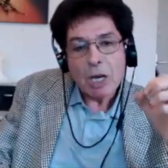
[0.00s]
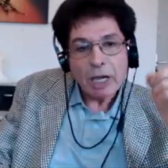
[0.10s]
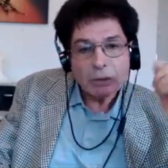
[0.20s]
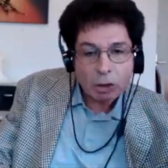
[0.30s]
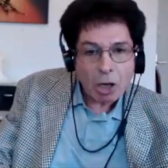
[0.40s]

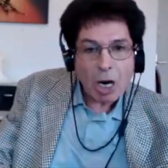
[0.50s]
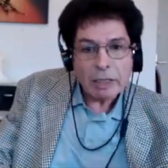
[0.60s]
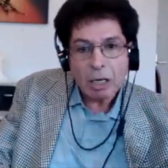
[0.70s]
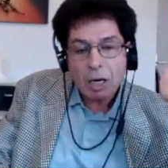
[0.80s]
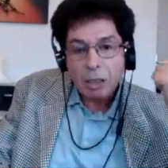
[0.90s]
And
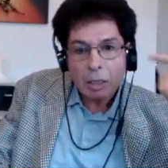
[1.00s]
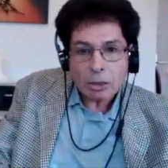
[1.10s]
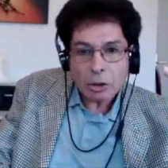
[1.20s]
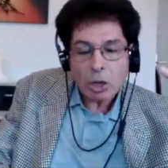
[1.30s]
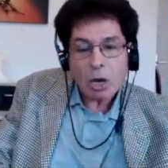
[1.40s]
China,
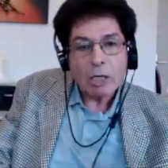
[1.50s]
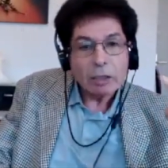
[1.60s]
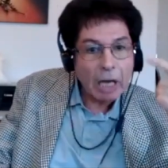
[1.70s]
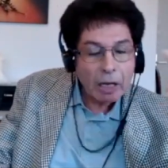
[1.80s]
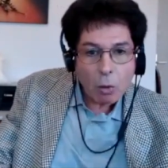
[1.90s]
Russia,
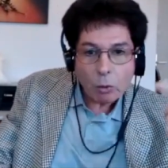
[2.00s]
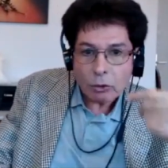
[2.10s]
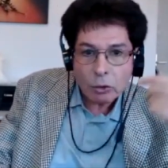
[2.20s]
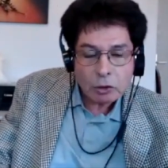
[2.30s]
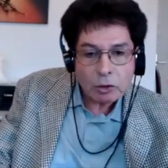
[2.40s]
they
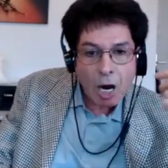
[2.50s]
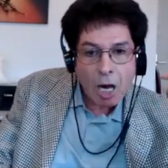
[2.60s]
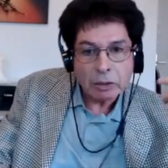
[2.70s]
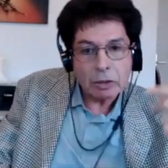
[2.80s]
also signed